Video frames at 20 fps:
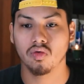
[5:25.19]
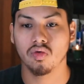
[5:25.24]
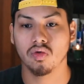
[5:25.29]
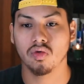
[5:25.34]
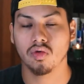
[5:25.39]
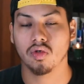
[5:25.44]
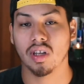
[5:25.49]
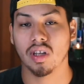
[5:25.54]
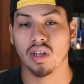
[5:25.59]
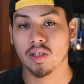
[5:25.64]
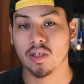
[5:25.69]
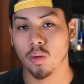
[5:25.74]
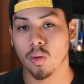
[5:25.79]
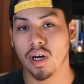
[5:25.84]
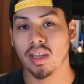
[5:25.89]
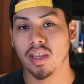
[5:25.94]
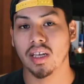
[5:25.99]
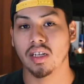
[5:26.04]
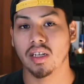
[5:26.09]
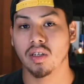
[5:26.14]
So that's why
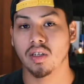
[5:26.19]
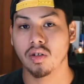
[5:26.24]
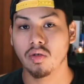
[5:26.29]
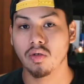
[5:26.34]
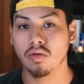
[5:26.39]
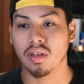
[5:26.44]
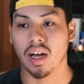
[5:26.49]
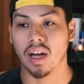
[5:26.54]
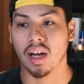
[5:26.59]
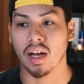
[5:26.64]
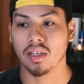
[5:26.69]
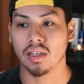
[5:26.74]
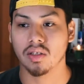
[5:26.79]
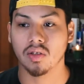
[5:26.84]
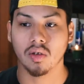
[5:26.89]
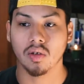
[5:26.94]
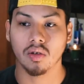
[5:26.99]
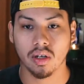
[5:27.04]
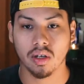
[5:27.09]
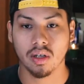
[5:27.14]
they do that.
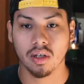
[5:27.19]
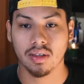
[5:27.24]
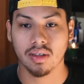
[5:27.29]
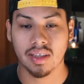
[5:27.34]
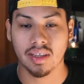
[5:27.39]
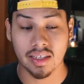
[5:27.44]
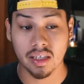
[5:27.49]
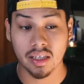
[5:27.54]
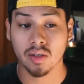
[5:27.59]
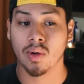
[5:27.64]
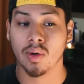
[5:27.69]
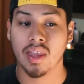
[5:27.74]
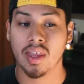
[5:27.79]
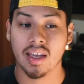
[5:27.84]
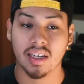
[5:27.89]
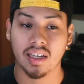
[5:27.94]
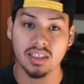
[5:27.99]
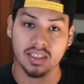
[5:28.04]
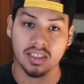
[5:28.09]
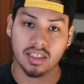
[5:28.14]
So this way they
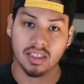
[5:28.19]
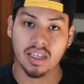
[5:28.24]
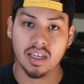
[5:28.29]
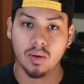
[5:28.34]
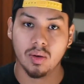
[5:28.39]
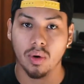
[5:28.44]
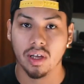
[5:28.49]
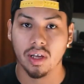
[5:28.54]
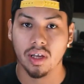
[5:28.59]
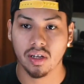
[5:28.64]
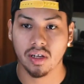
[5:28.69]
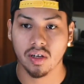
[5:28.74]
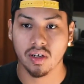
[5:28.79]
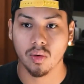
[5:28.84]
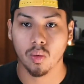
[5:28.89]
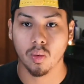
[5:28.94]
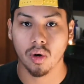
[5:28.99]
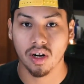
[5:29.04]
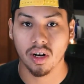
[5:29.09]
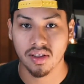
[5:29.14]
could see whether you're
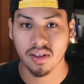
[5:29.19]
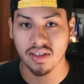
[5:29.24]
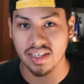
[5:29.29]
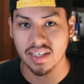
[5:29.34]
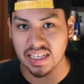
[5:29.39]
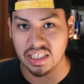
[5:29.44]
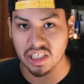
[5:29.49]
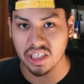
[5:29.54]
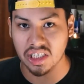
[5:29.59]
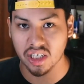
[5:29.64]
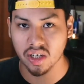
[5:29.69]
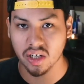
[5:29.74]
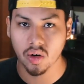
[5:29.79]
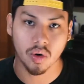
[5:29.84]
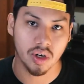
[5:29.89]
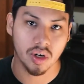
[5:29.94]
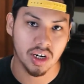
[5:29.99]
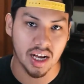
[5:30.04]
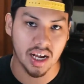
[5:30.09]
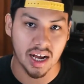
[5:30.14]
worth teaching or
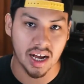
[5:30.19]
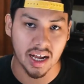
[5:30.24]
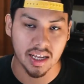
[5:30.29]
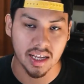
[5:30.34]
not,